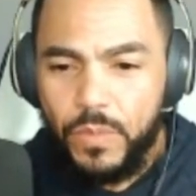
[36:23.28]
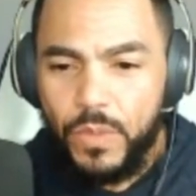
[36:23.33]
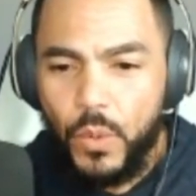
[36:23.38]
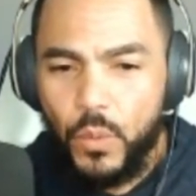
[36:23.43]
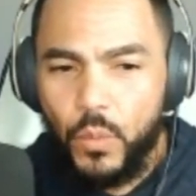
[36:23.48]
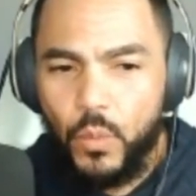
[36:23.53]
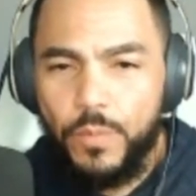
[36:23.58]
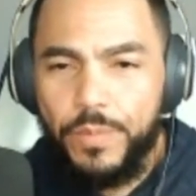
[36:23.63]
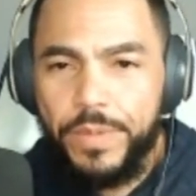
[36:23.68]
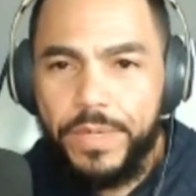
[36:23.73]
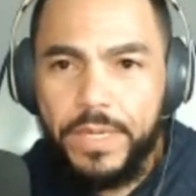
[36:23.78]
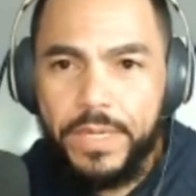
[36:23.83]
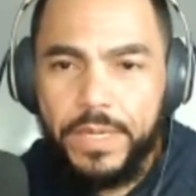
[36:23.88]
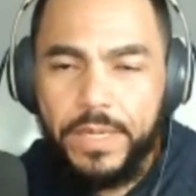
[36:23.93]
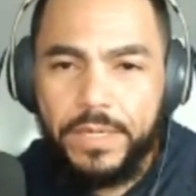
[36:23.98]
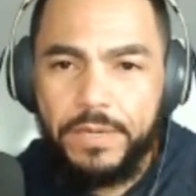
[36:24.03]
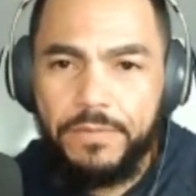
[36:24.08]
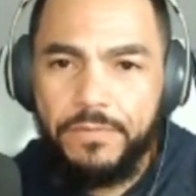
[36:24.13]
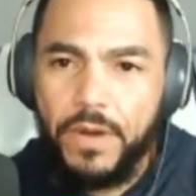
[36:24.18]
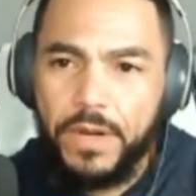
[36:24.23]
will
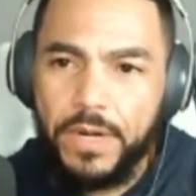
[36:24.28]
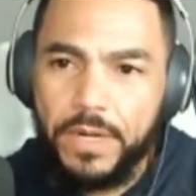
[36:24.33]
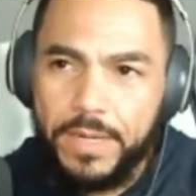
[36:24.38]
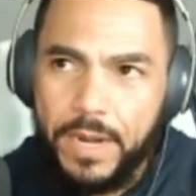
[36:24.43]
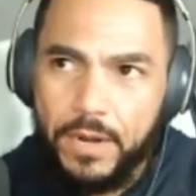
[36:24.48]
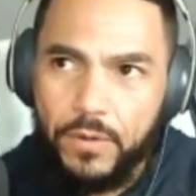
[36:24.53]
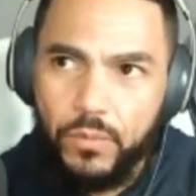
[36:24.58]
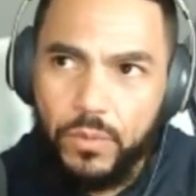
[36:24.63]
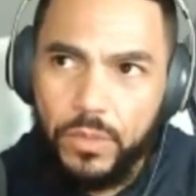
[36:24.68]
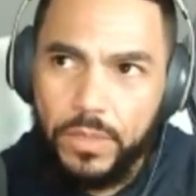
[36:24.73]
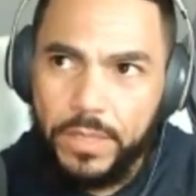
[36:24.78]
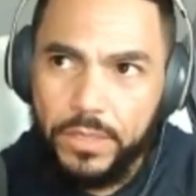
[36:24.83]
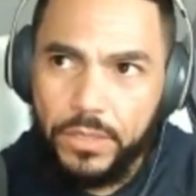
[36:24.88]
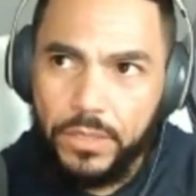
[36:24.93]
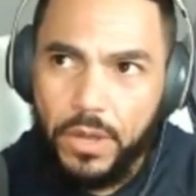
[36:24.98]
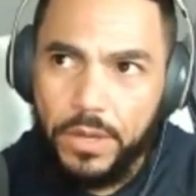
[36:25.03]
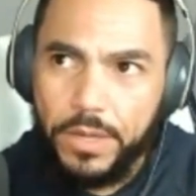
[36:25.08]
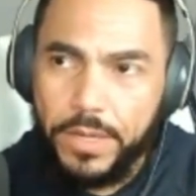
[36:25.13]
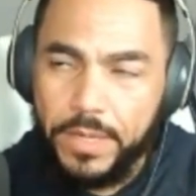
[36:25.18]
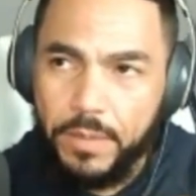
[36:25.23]
be Devon and I really
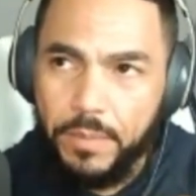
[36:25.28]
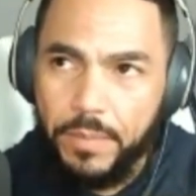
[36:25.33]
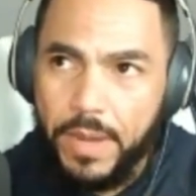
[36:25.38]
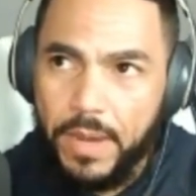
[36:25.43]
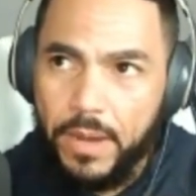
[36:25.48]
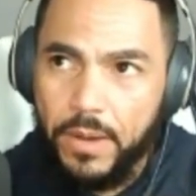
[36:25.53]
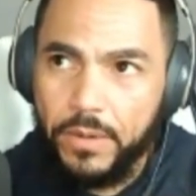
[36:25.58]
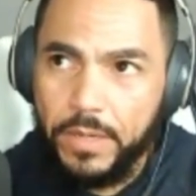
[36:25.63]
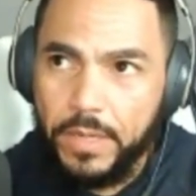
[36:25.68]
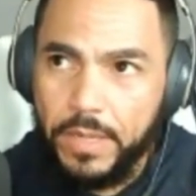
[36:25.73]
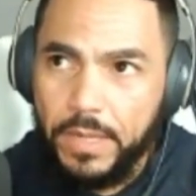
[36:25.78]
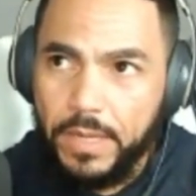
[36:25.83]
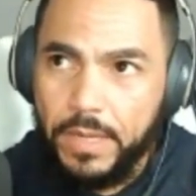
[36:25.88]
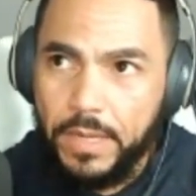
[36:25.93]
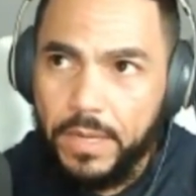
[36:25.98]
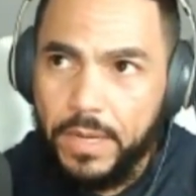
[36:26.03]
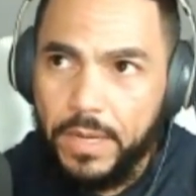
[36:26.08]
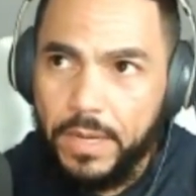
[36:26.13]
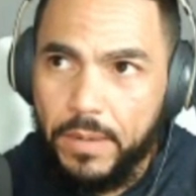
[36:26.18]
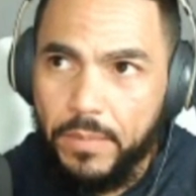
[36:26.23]
talking about
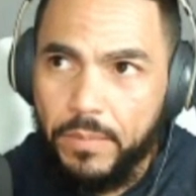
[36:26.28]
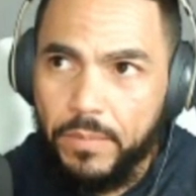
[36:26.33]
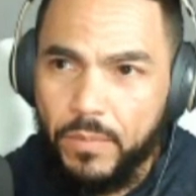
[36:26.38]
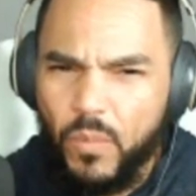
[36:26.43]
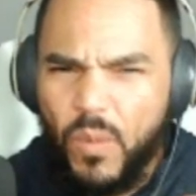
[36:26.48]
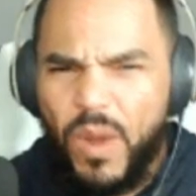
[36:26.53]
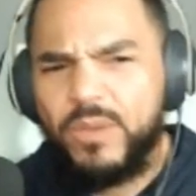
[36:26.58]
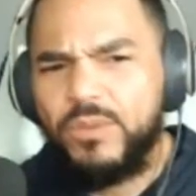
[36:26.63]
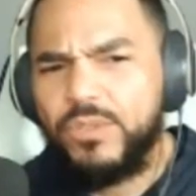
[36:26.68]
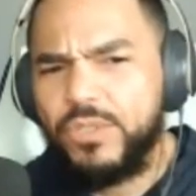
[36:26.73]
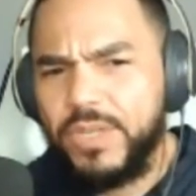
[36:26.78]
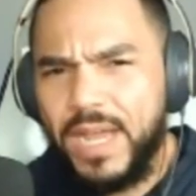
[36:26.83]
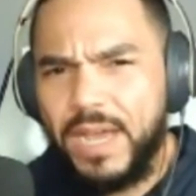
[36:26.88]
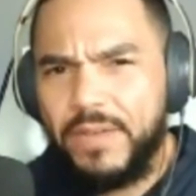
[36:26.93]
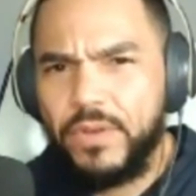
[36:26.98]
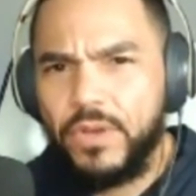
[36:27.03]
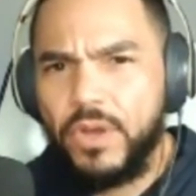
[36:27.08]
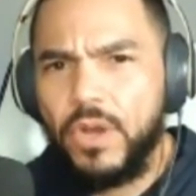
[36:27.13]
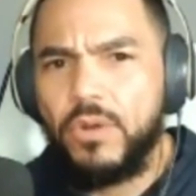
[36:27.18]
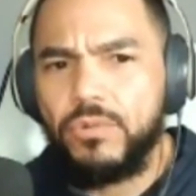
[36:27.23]
why you should
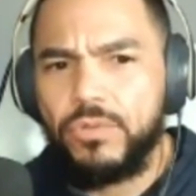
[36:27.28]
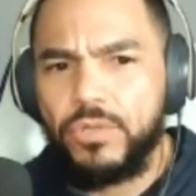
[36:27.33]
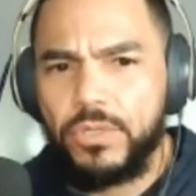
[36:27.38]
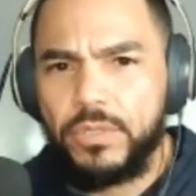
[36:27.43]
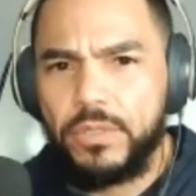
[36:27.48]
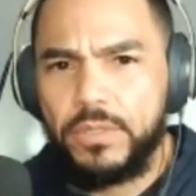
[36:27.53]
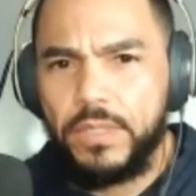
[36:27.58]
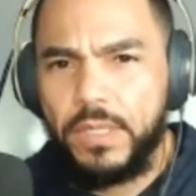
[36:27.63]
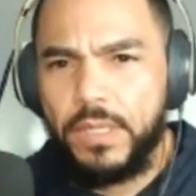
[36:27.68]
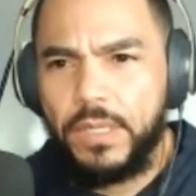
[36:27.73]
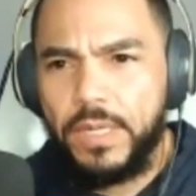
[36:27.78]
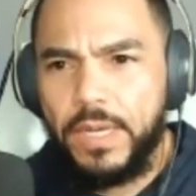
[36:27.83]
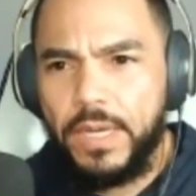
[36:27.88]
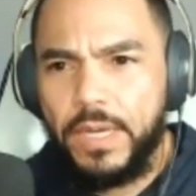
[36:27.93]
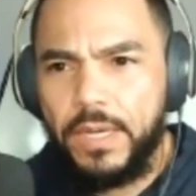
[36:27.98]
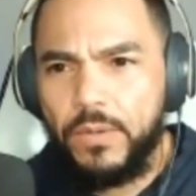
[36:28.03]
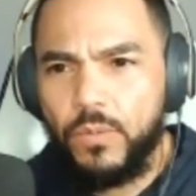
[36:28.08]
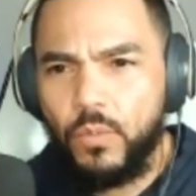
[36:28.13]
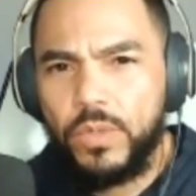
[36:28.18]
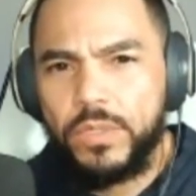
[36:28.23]
have a coach
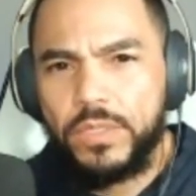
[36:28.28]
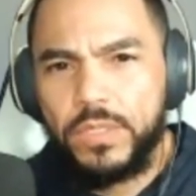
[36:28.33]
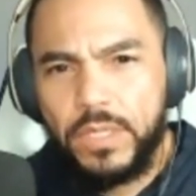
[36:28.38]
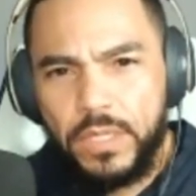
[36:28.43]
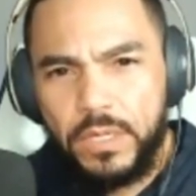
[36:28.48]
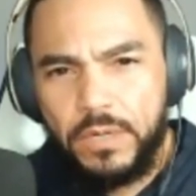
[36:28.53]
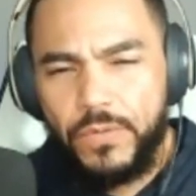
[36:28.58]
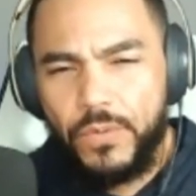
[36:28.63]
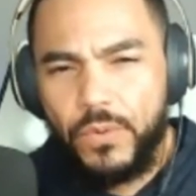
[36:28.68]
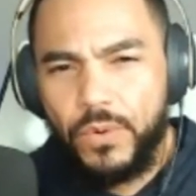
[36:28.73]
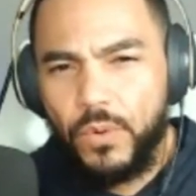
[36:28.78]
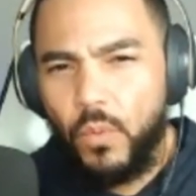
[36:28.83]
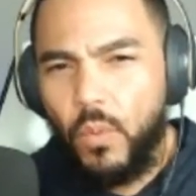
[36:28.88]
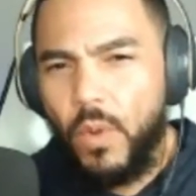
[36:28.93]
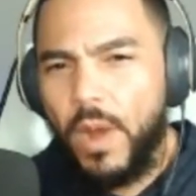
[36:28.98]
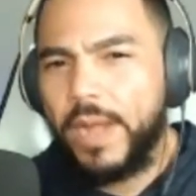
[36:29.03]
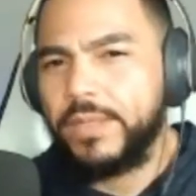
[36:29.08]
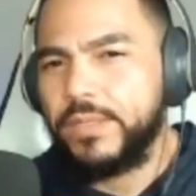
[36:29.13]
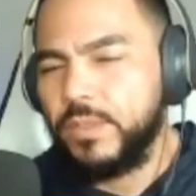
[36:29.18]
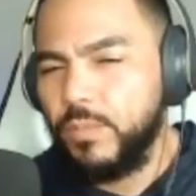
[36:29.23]
and what to look for and
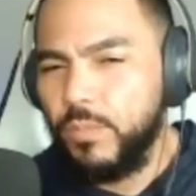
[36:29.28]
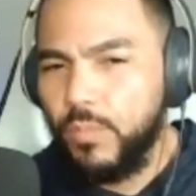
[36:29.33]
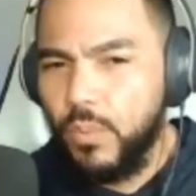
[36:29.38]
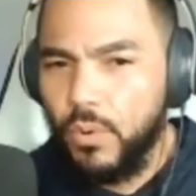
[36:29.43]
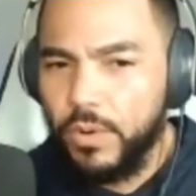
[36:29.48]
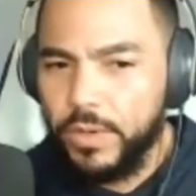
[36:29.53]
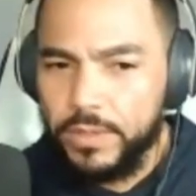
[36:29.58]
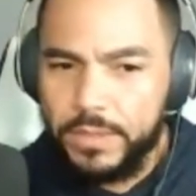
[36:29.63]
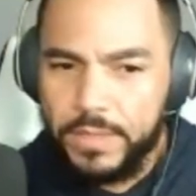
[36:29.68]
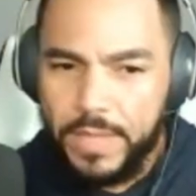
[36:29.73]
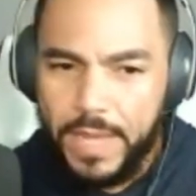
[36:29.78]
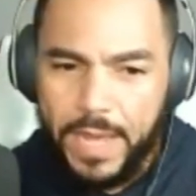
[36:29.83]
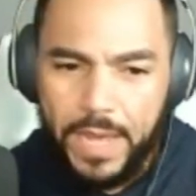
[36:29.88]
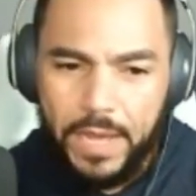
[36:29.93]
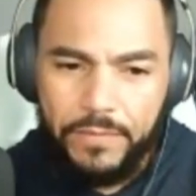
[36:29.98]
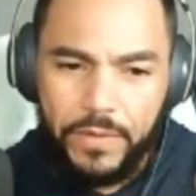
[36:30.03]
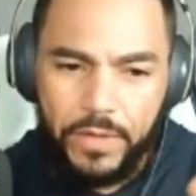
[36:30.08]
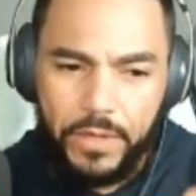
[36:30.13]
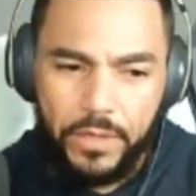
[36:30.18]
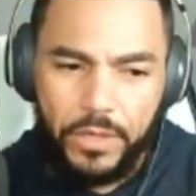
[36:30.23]
why it's important to
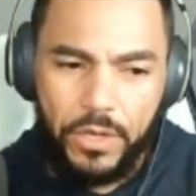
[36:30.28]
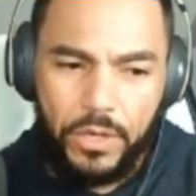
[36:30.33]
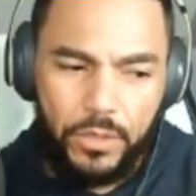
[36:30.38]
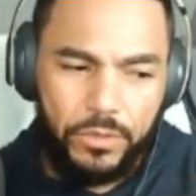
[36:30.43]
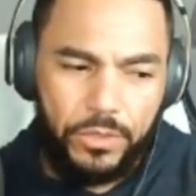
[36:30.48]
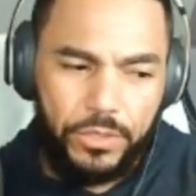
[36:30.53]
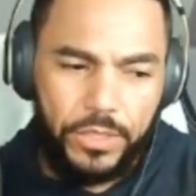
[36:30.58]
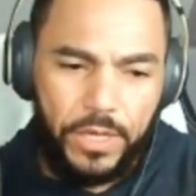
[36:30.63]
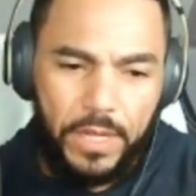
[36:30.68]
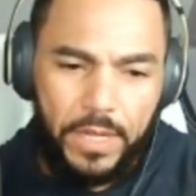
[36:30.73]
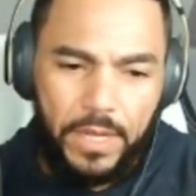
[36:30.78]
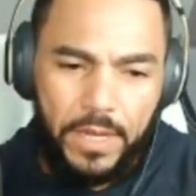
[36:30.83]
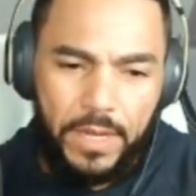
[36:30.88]
have a coach.